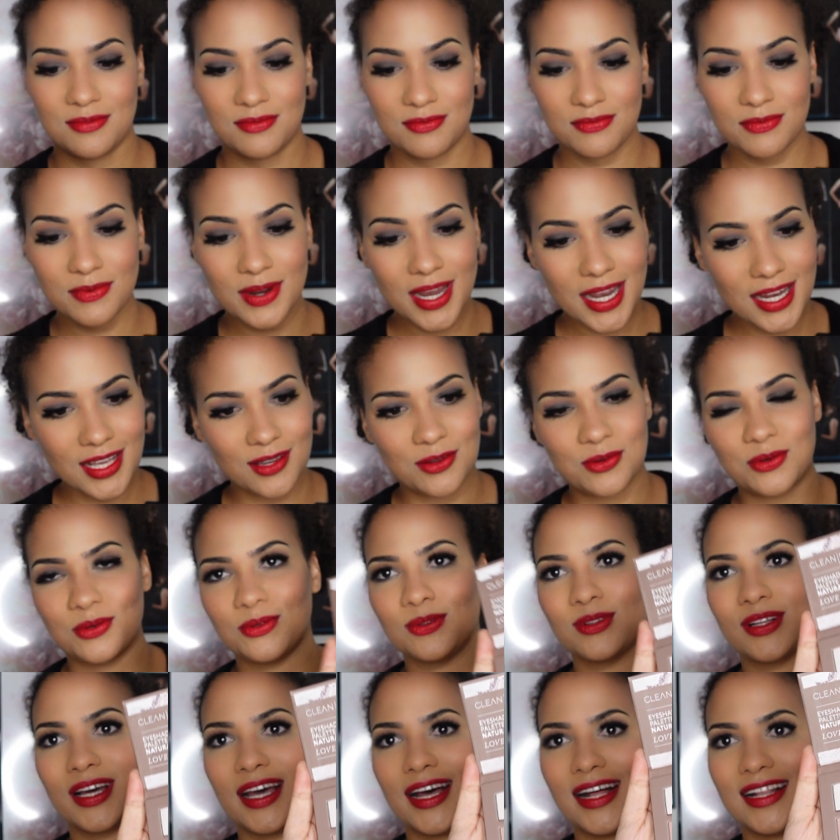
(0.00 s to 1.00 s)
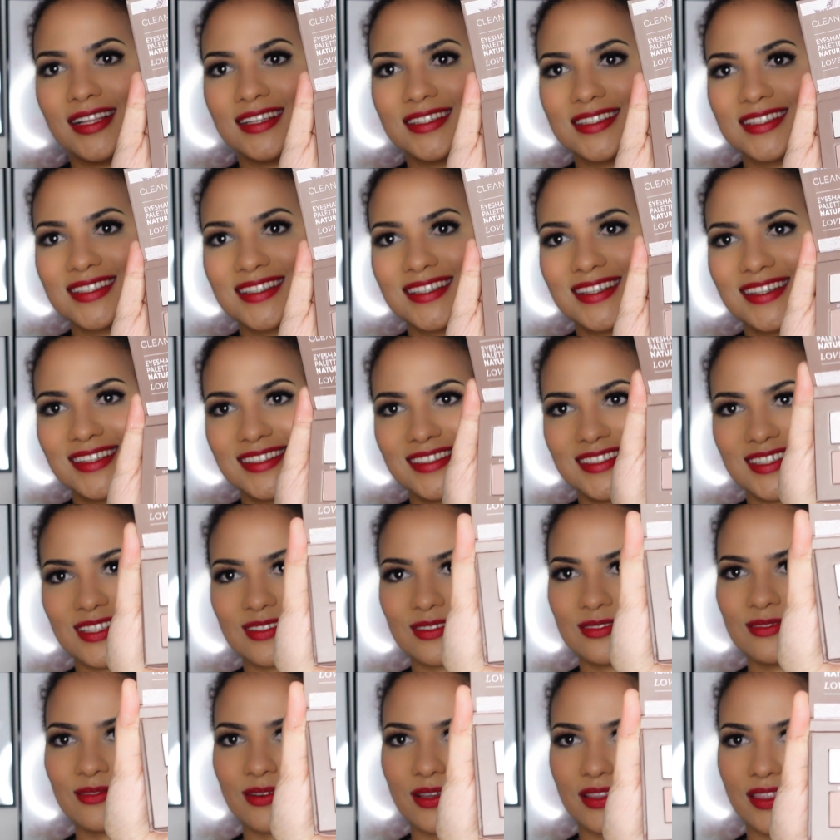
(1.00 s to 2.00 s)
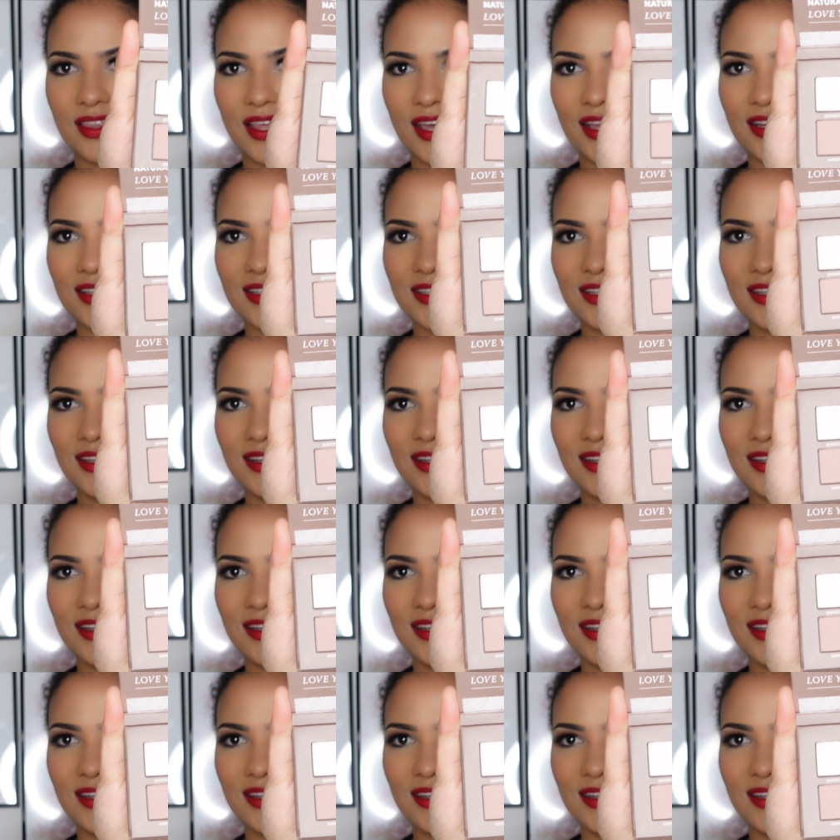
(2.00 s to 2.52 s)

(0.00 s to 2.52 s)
really cool colors. Just look at that.